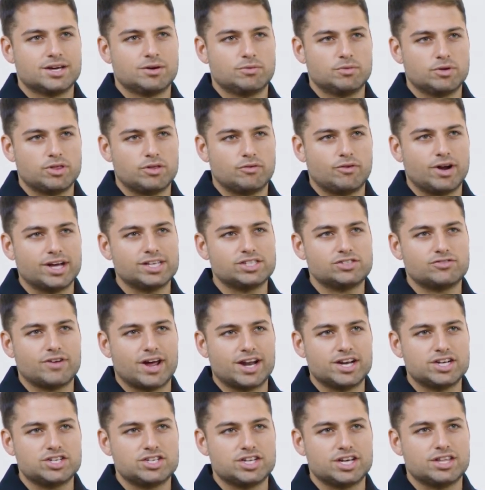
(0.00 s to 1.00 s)
with the right
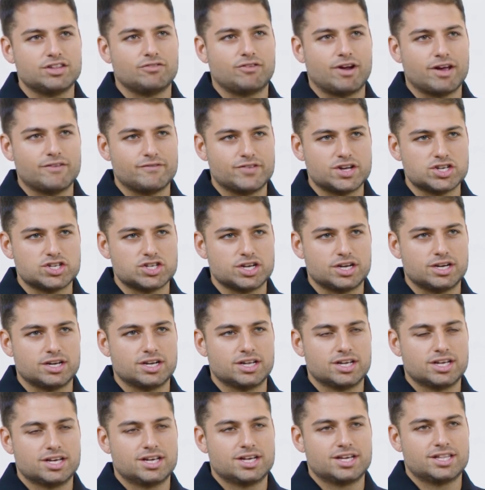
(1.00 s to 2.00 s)
strategy and the right vision,
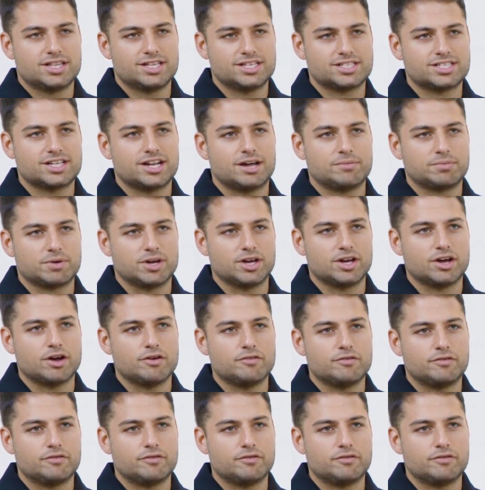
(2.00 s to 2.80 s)
this club can go